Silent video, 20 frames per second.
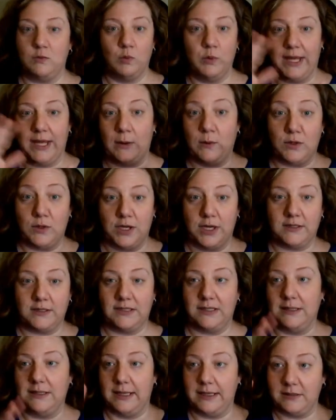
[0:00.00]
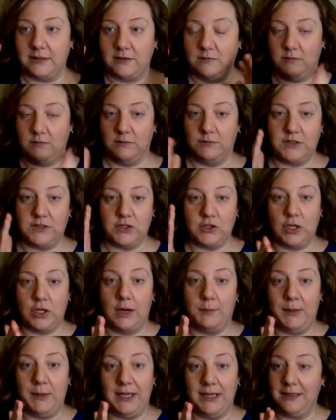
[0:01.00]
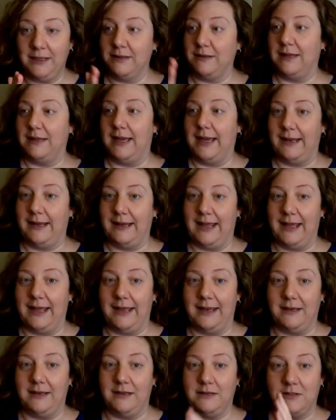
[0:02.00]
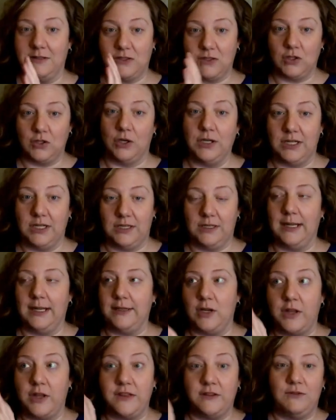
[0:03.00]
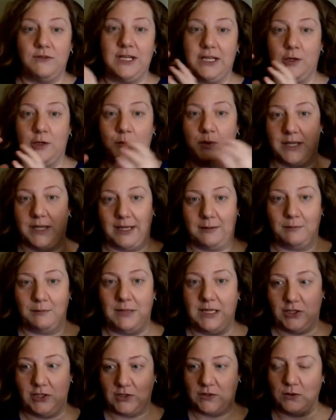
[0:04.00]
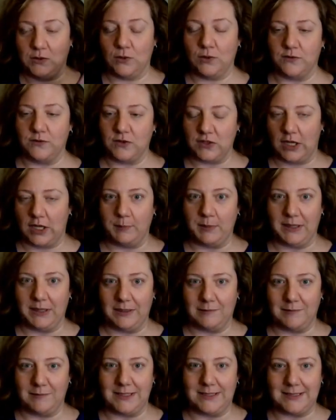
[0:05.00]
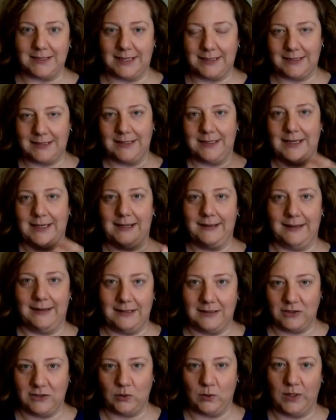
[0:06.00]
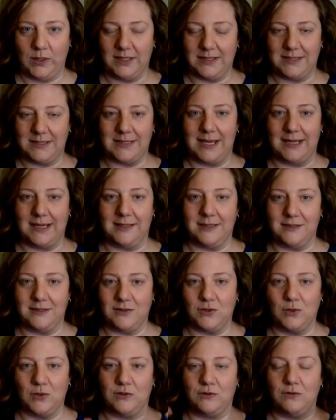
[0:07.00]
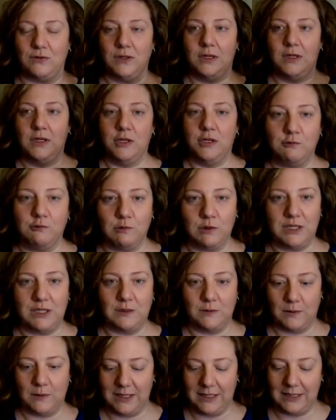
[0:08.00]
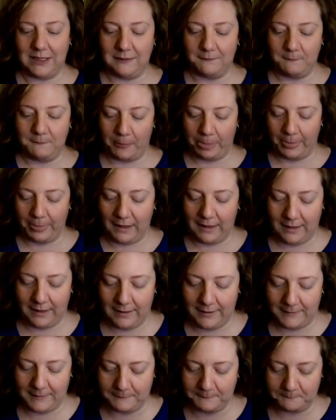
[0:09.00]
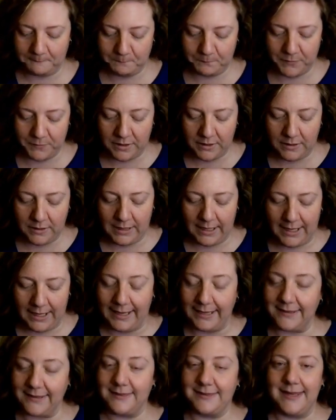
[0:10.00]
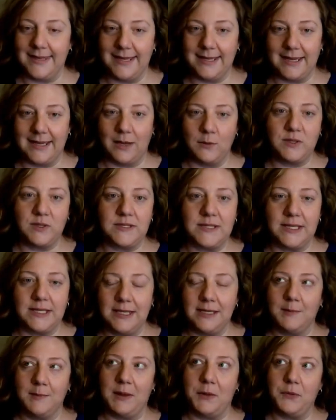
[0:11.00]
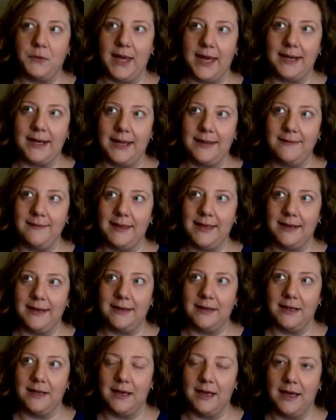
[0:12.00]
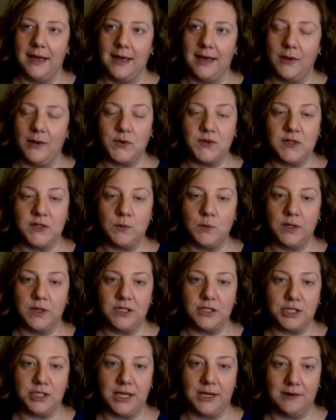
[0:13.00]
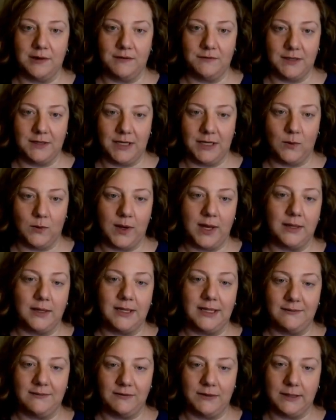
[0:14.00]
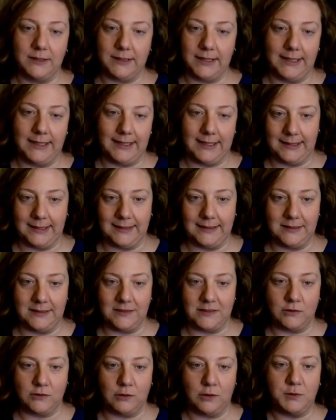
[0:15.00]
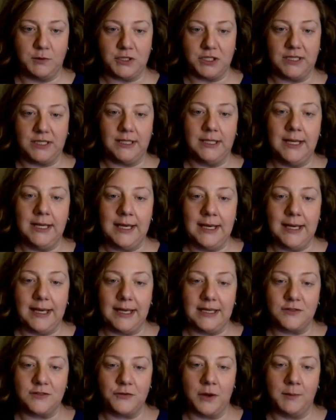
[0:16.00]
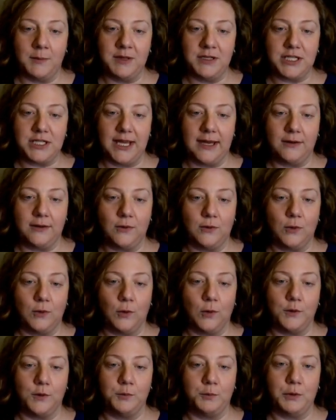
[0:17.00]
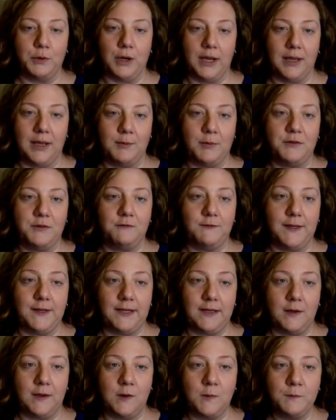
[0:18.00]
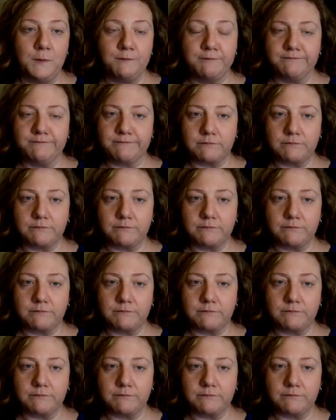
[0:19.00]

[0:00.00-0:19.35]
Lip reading: without cutting, like stopping and then start, like not the video, but like me just sort of stopping and resetting and then doing a second sort of redoing it. I think I was thinking about that, and then I also wanted to share a video. I'll leave the link in the description. It's from a channel called Primal Video,